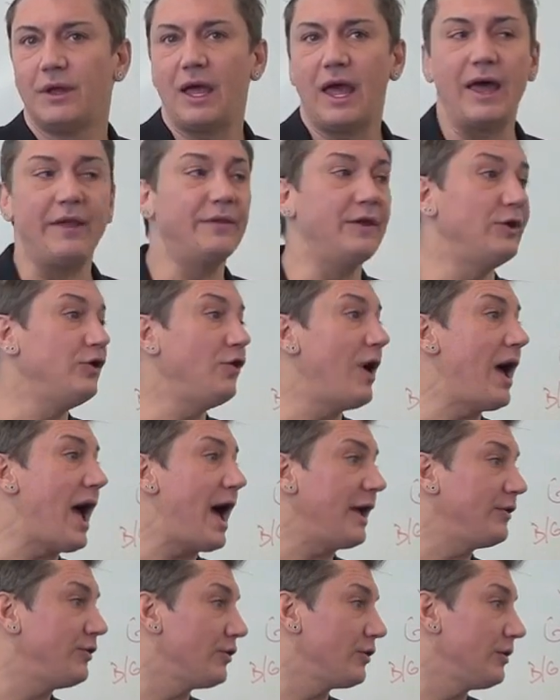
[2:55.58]
And then you
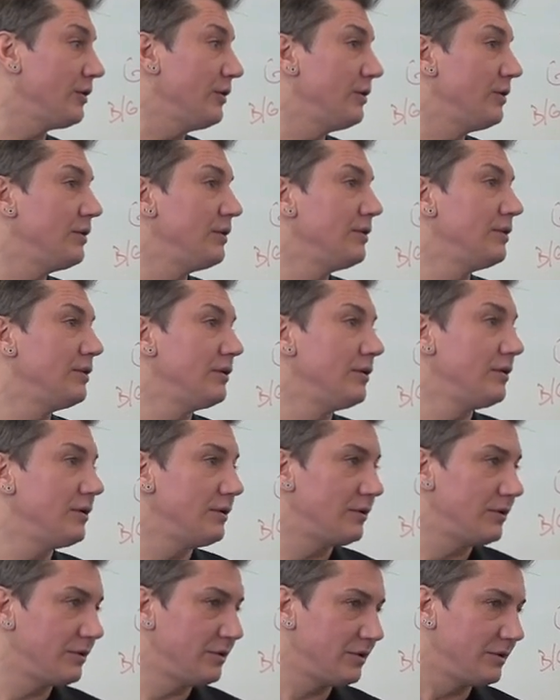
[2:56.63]
add your
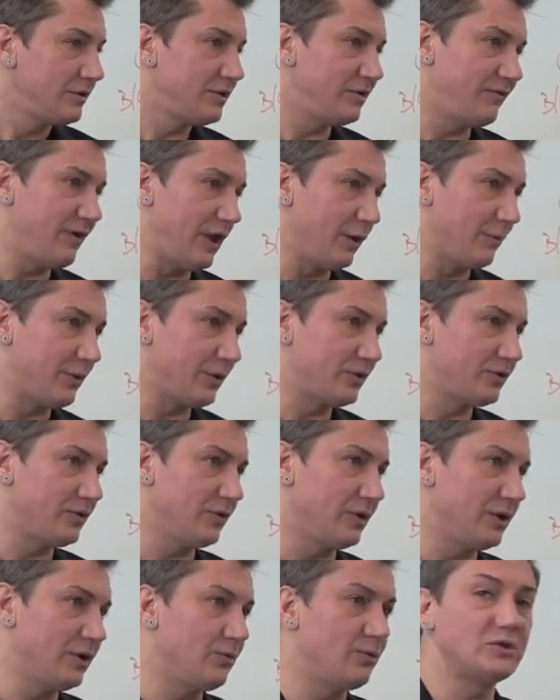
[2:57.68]
developer to
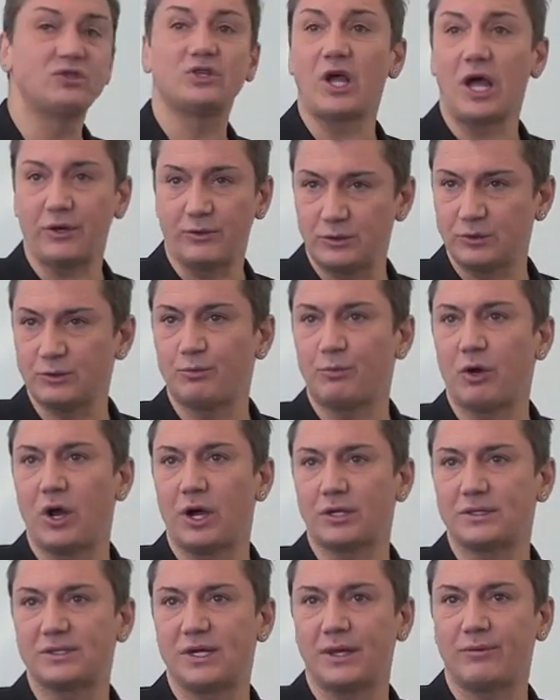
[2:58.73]
it, which is hydrogen
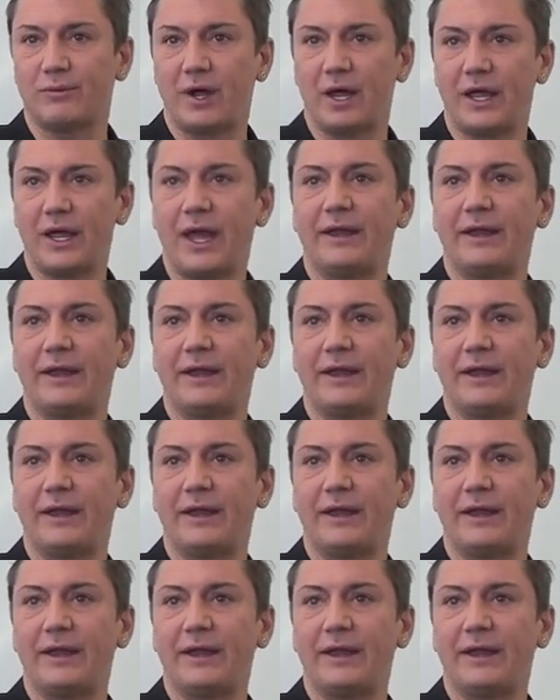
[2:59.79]
peroxide, right?